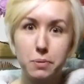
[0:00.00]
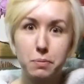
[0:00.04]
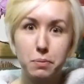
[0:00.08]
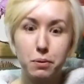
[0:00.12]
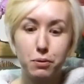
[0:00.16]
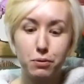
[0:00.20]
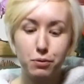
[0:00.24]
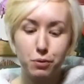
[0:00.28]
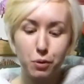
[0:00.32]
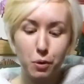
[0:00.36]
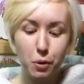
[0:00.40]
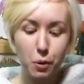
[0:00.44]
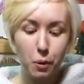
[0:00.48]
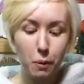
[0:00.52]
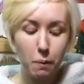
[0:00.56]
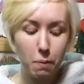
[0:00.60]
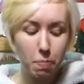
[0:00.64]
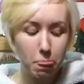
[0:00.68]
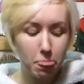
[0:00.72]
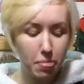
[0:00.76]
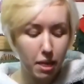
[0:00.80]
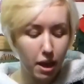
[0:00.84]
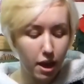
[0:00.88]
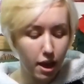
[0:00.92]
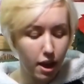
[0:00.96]
before.
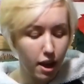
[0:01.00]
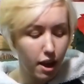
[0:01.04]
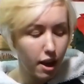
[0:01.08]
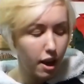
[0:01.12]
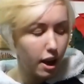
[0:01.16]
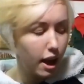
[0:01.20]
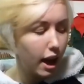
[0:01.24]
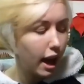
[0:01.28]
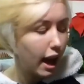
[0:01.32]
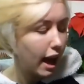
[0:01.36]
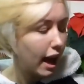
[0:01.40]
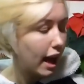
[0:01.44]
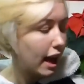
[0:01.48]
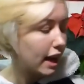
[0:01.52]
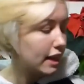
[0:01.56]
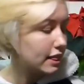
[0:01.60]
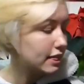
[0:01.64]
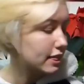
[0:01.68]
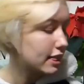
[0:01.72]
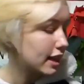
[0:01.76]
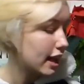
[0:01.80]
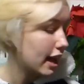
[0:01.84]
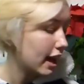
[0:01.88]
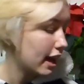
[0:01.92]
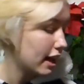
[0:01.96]

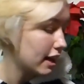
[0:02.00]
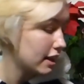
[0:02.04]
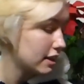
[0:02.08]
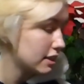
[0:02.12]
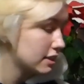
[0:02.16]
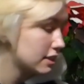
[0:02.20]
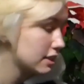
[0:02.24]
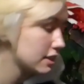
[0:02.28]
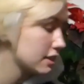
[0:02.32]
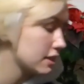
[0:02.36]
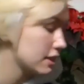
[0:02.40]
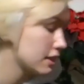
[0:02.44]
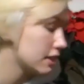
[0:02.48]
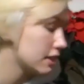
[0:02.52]
And that